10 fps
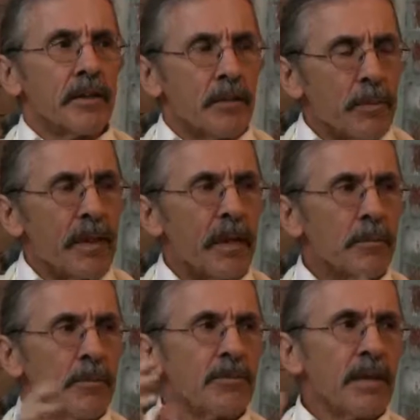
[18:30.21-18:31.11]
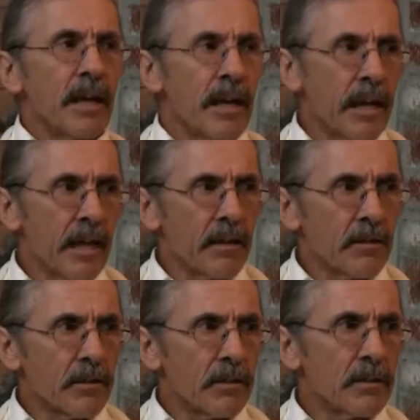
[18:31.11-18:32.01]
to be able to
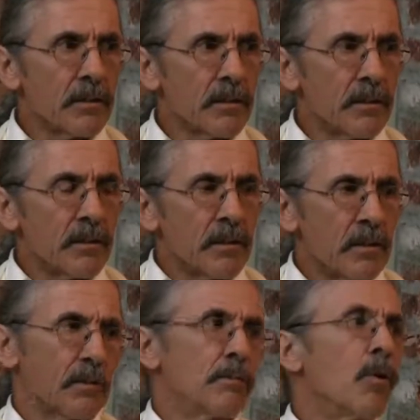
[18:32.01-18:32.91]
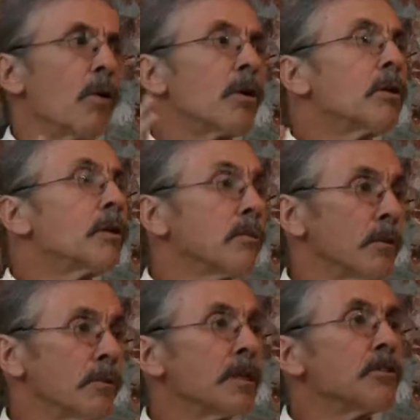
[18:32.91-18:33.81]
handle more
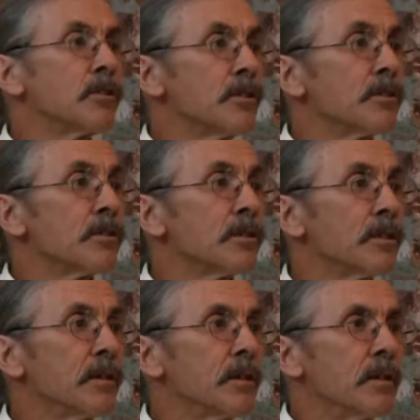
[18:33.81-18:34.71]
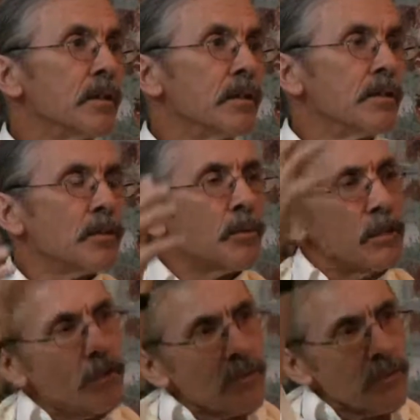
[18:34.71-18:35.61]
revelations. So when
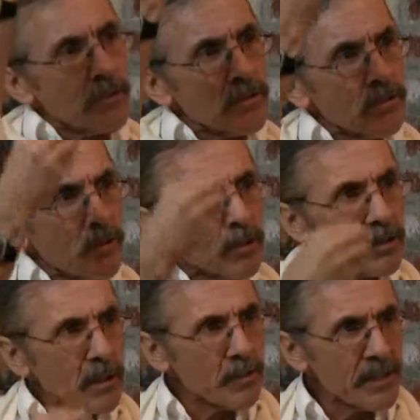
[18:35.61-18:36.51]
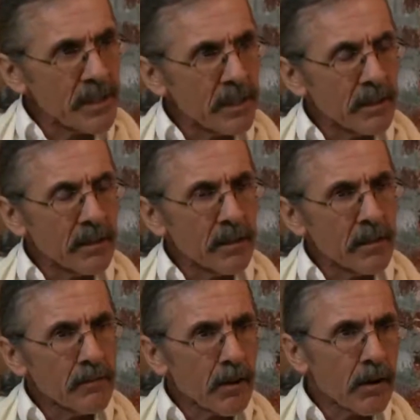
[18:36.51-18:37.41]
the universal force comes in,
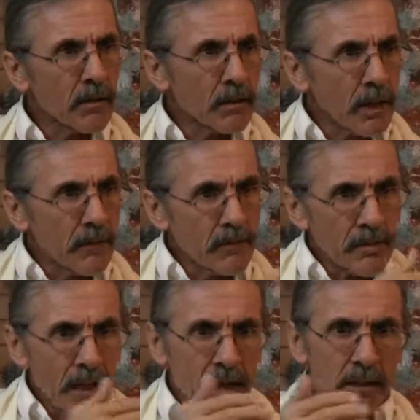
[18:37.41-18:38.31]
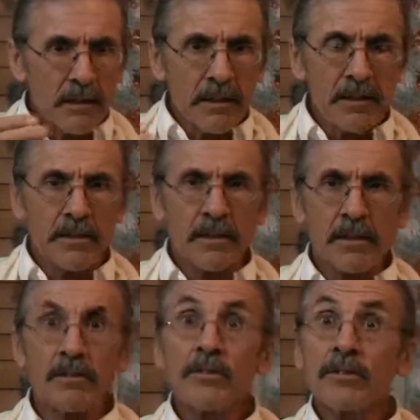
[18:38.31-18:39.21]
if our lifestyle is
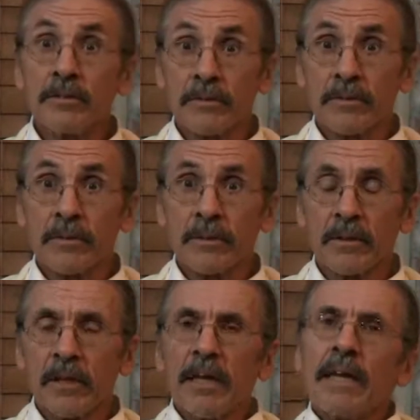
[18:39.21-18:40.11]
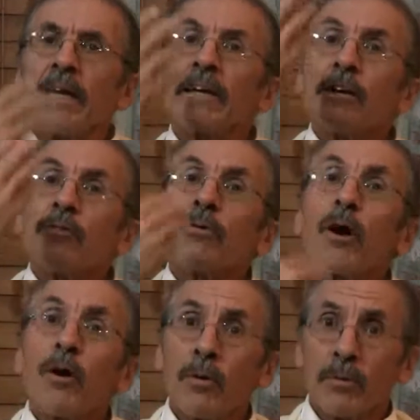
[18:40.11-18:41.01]
conducive, it can
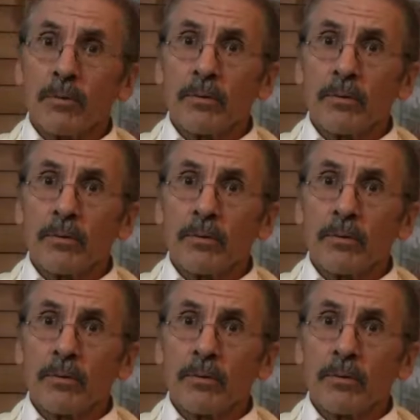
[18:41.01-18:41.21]
grow.